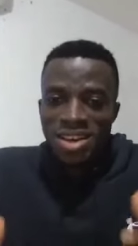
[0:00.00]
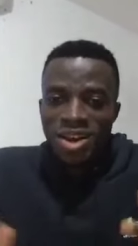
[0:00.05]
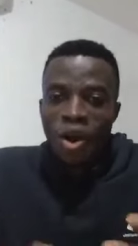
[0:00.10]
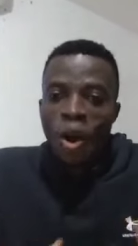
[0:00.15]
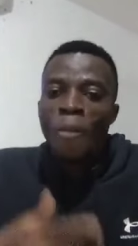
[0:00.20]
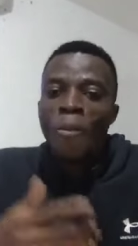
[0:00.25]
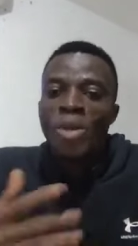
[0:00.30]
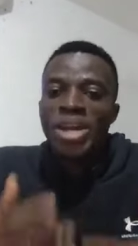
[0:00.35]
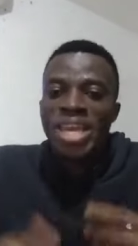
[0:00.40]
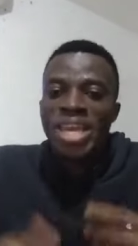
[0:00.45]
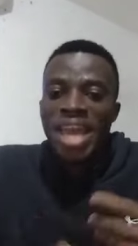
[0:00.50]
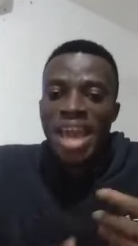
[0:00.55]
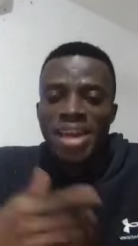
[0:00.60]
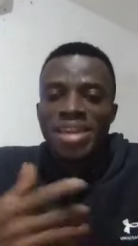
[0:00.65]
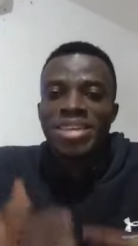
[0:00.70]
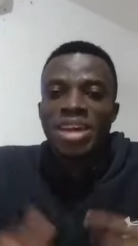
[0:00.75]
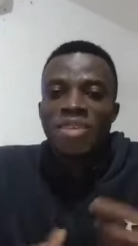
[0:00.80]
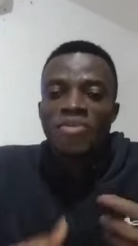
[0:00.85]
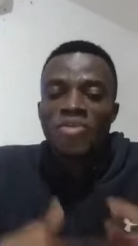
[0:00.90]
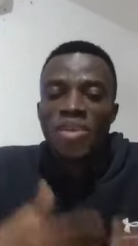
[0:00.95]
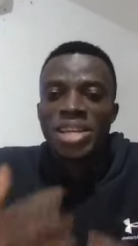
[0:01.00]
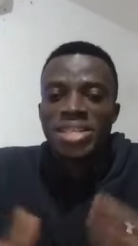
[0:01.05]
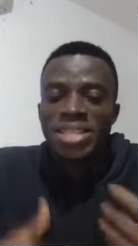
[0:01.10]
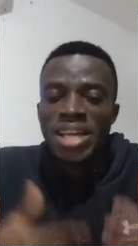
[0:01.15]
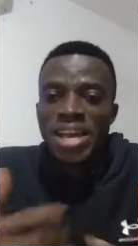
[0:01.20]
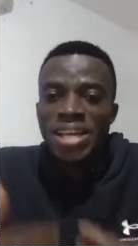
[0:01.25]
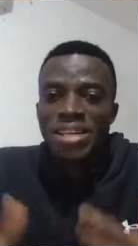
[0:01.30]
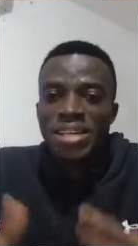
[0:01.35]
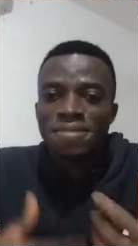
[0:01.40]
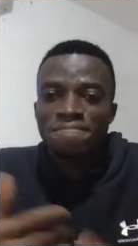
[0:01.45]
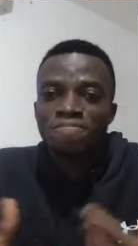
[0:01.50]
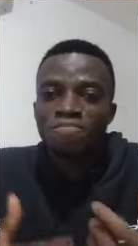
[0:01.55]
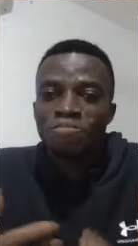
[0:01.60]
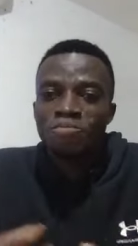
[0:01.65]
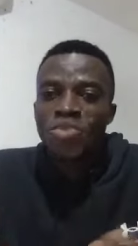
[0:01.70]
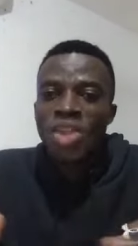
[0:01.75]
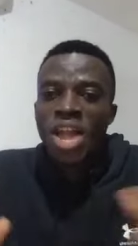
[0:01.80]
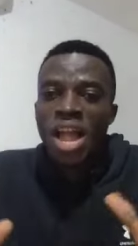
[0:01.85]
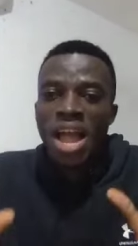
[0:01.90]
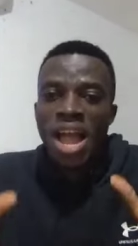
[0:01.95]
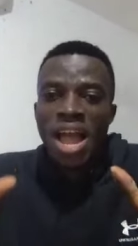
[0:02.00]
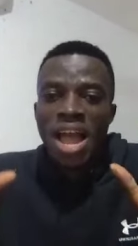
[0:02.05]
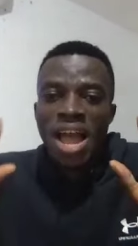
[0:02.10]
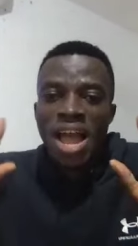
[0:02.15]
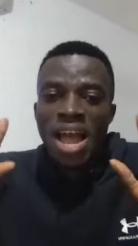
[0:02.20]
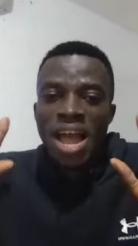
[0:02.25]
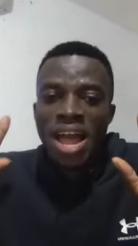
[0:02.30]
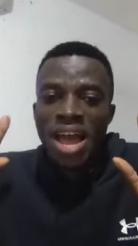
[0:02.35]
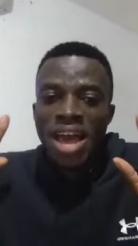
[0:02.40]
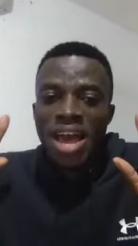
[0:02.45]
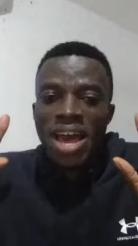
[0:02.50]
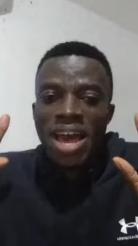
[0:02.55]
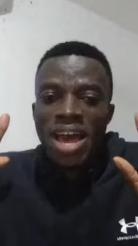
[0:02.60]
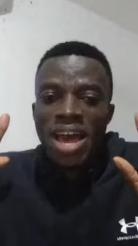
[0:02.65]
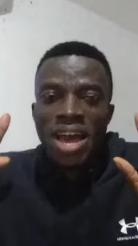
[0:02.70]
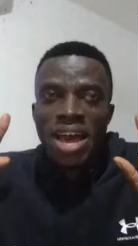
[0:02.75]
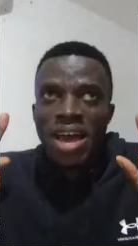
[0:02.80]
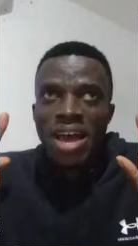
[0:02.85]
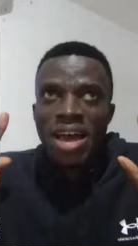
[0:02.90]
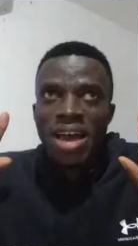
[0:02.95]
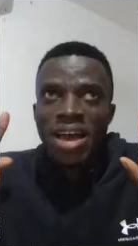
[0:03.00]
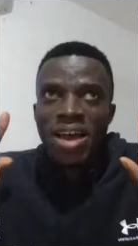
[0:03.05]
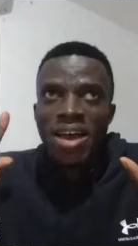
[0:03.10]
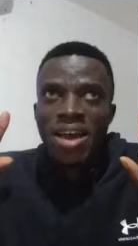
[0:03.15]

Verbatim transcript: Omoye, your friend is saying, a eh,